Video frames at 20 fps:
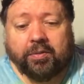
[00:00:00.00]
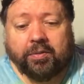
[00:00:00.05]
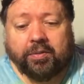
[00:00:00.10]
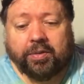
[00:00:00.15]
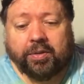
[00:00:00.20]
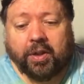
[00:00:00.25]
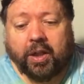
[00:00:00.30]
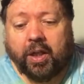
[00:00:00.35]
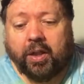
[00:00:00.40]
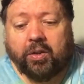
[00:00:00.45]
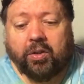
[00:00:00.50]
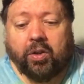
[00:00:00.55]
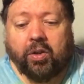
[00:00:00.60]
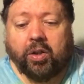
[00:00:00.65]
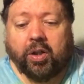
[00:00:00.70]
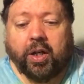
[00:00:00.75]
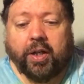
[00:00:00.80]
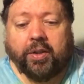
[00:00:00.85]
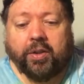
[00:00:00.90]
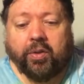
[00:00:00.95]
for how
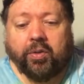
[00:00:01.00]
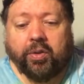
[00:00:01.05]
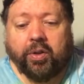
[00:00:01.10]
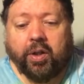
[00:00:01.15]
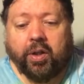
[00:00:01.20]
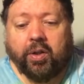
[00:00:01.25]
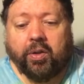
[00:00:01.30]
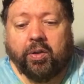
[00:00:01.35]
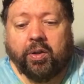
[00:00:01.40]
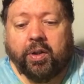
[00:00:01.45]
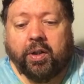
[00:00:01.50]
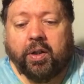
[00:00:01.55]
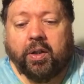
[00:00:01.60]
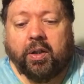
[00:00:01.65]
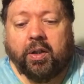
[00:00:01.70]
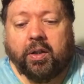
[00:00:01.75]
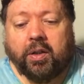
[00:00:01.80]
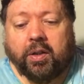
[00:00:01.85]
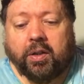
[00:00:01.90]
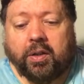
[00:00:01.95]
long, I don't know
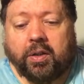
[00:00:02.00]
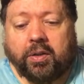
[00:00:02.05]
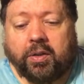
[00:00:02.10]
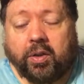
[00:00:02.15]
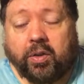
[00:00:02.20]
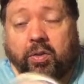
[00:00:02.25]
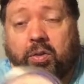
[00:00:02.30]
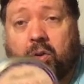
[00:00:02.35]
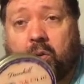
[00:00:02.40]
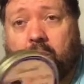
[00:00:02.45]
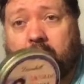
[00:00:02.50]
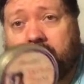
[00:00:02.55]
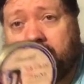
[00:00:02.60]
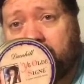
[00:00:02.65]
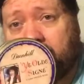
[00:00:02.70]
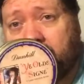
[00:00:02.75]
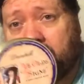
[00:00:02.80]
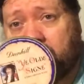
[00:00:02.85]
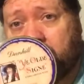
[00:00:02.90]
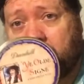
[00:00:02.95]
and don't know
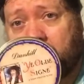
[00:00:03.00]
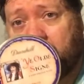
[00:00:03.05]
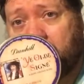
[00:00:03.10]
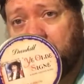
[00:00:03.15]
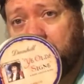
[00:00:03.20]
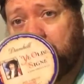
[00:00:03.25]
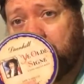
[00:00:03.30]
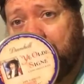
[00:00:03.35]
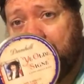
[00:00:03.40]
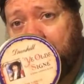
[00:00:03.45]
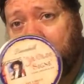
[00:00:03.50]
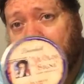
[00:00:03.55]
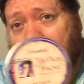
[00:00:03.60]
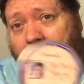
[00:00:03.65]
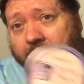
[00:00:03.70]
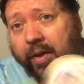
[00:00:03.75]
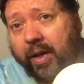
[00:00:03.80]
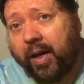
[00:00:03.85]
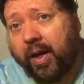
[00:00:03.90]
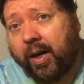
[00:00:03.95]
whether this will come back
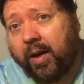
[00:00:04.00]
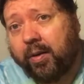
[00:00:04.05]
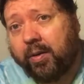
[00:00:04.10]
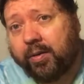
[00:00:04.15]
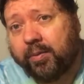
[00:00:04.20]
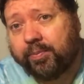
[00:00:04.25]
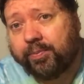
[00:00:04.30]
or not.